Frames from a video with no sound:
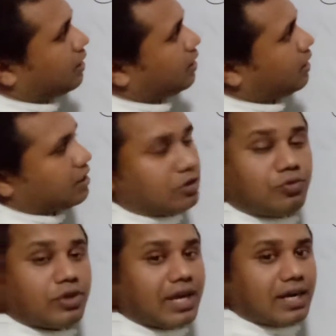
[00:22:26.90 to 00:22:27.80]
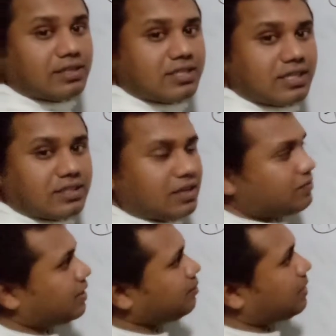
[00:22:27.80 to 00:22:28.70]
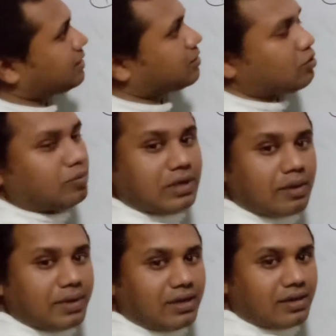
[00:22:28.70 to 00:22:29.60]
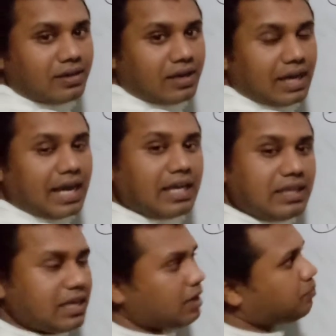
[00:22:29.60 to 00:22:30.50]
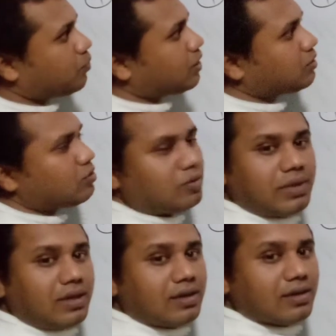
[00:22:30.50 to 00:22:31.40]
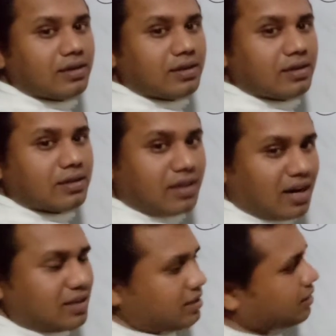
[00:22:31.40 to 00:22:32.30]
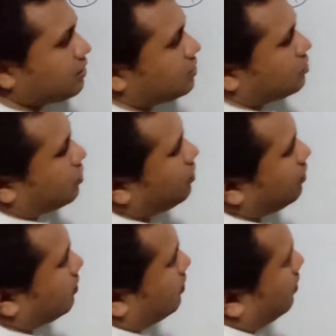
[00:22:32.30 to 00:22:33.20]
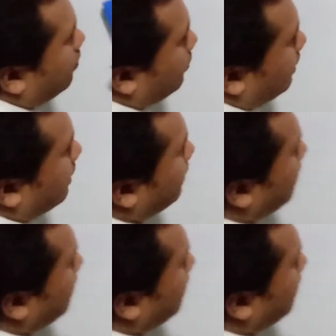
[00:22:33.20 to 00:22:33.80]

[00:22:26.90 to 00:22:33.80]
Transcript: if we add 6 and 5, answer will be 11. And their product will be 30. So, we can